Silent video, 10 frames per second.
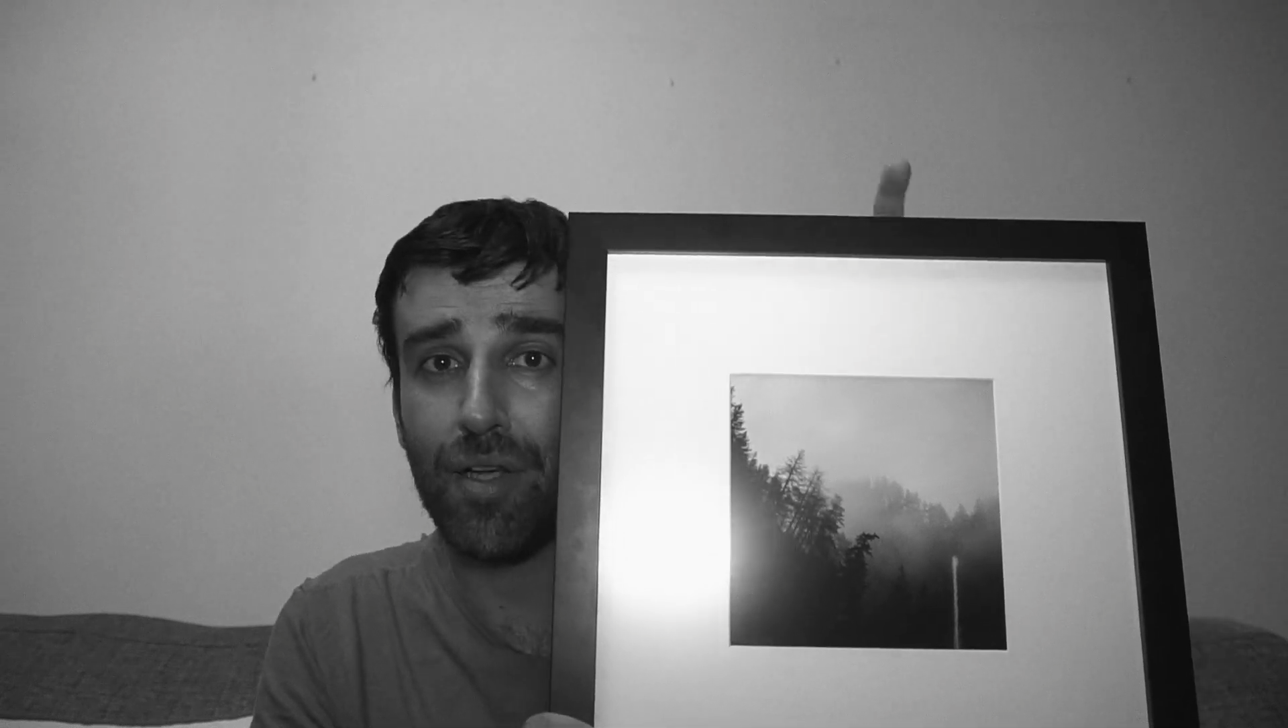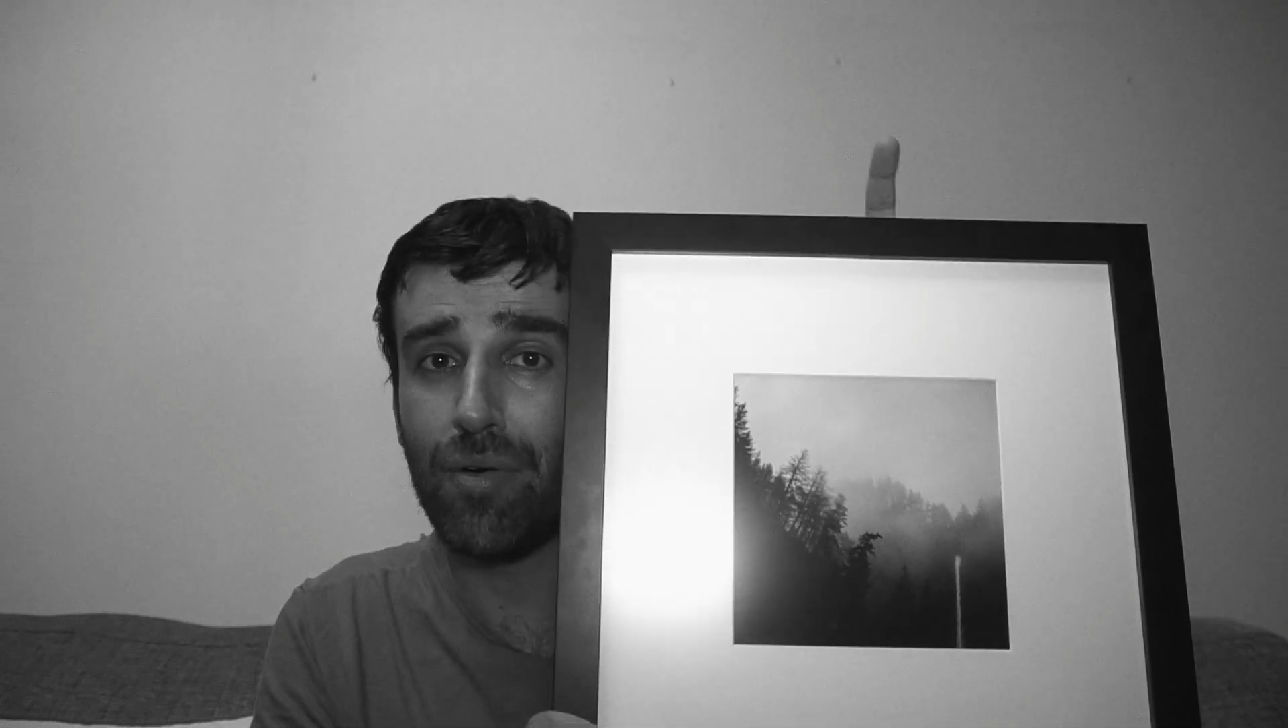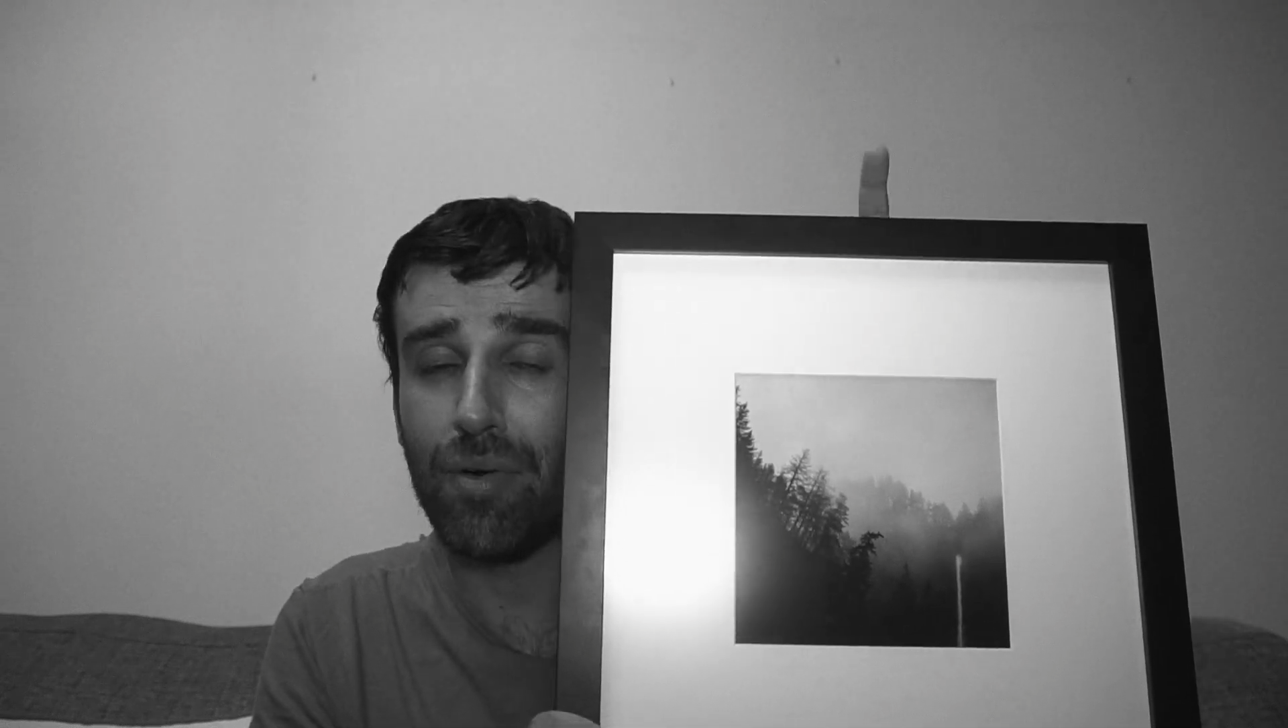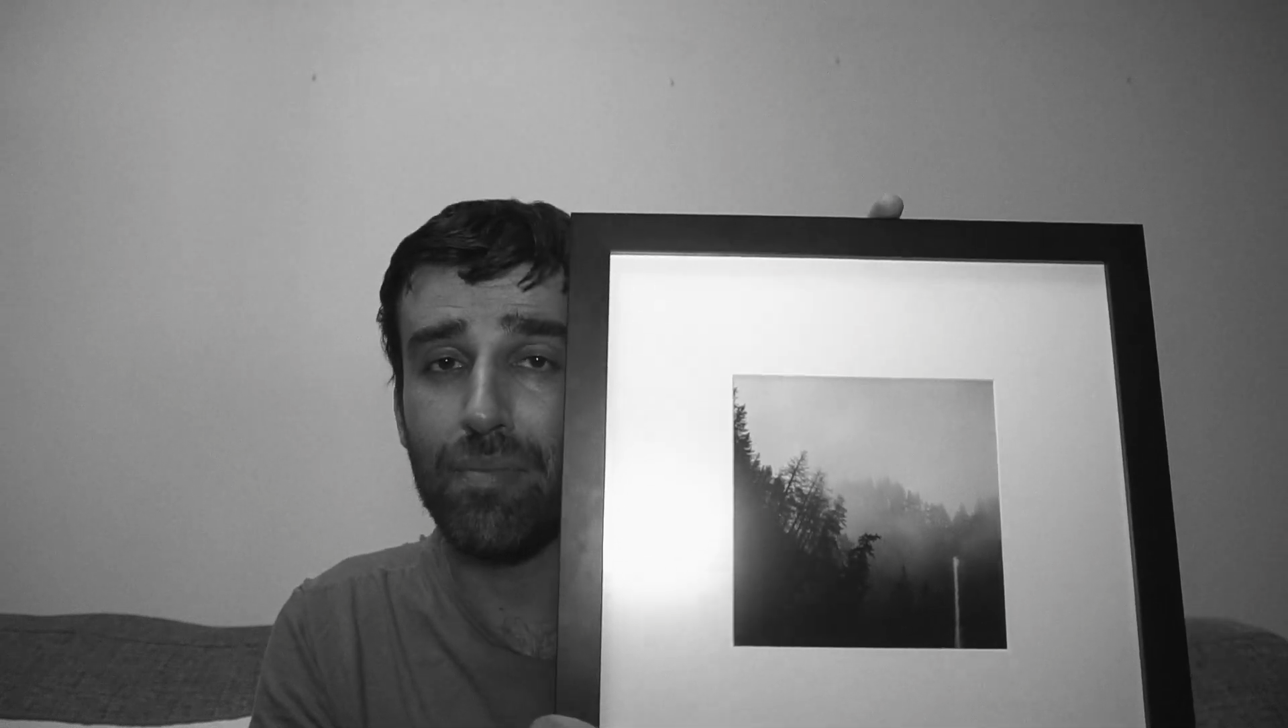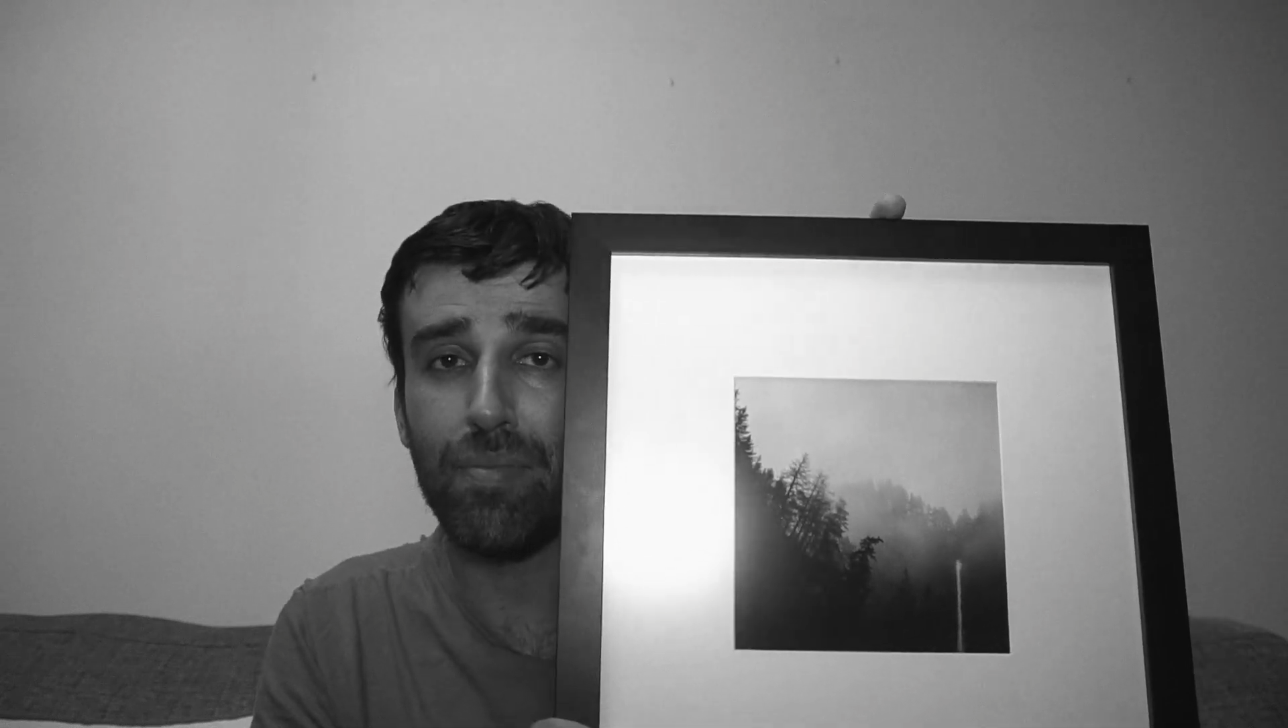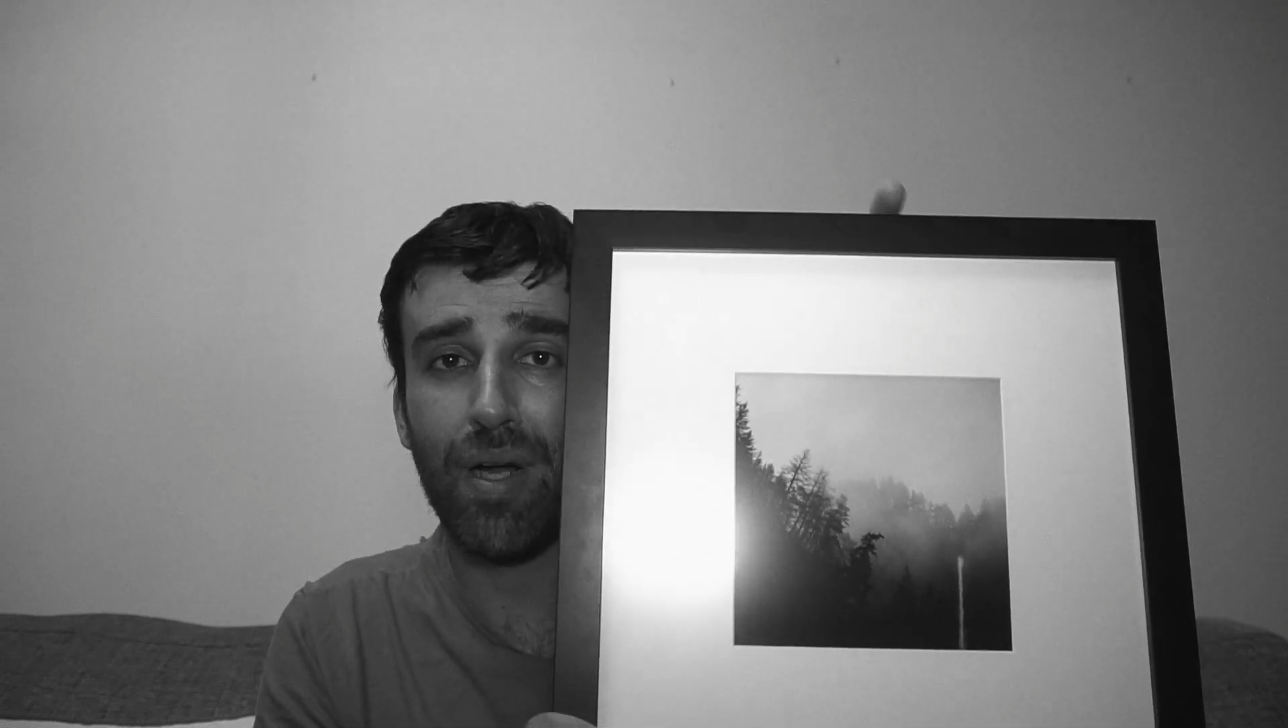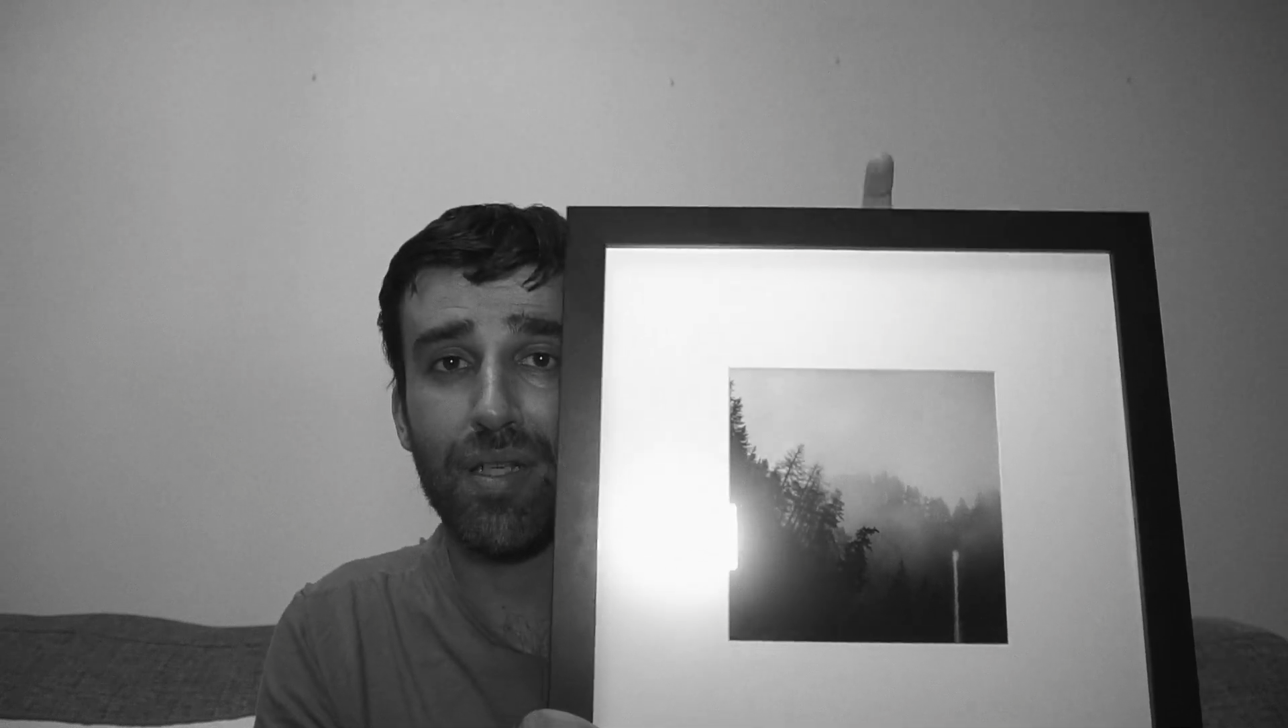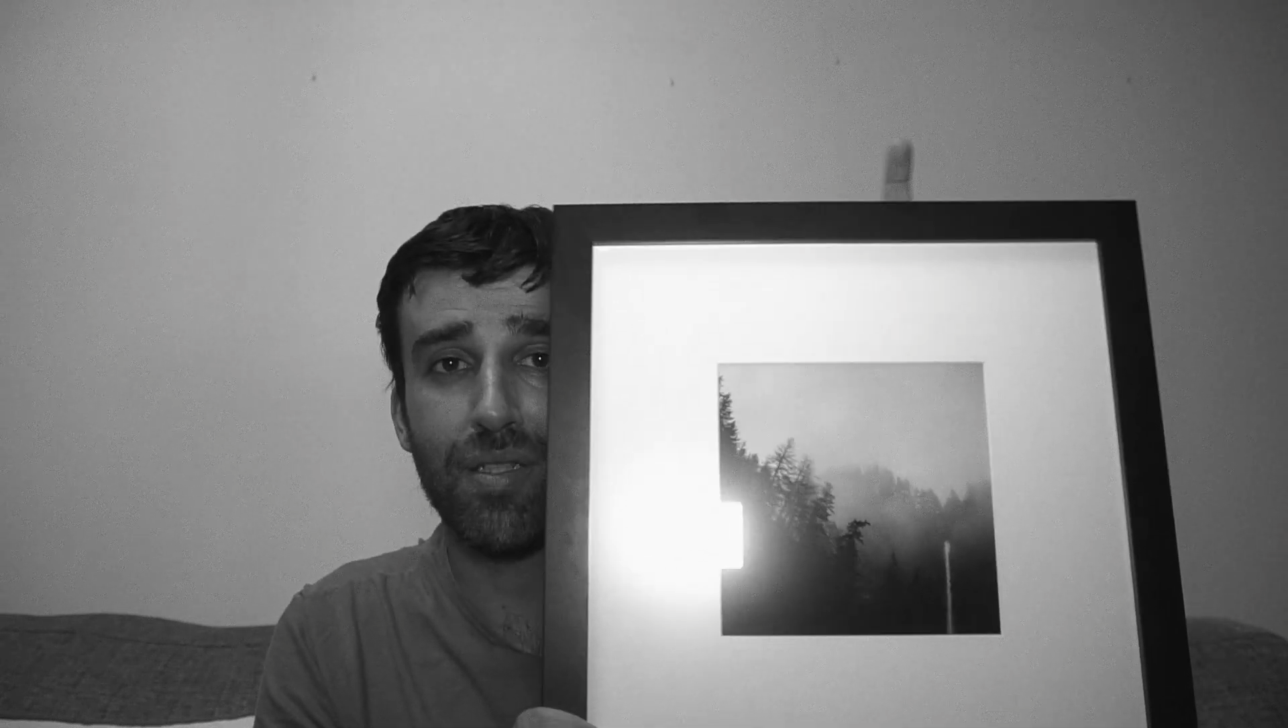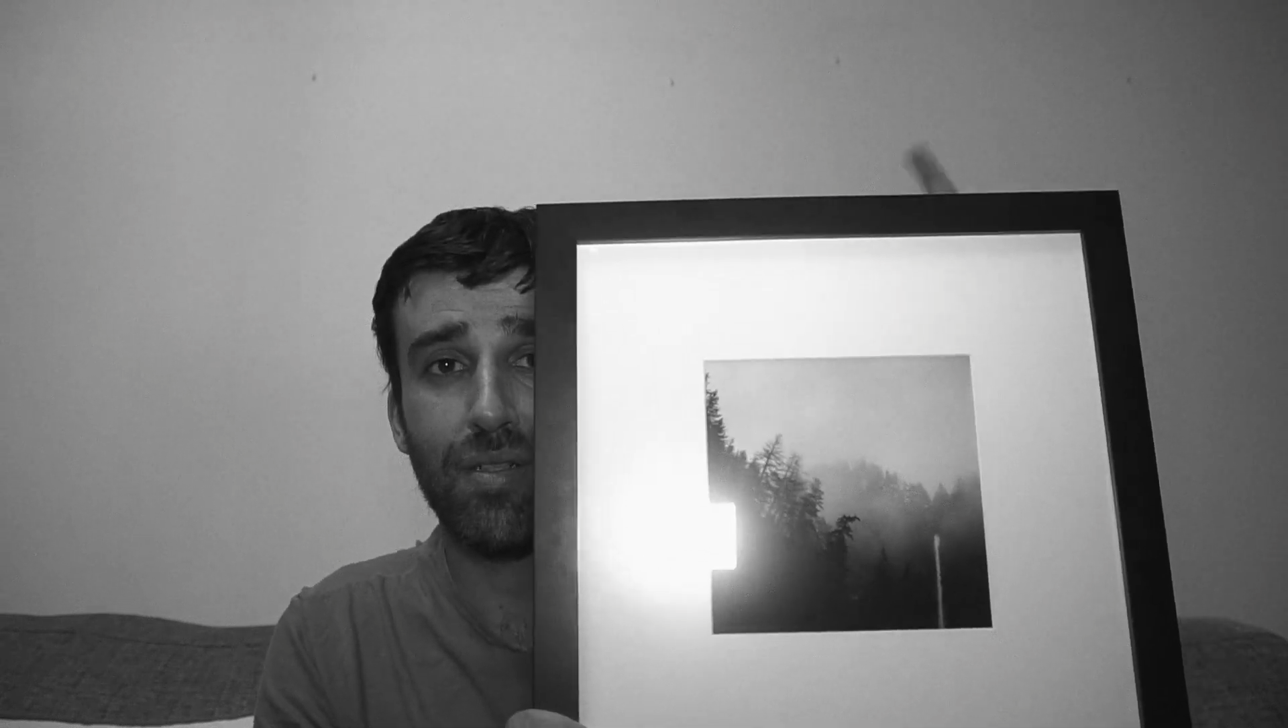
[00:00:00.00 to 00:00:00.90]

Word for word: the current price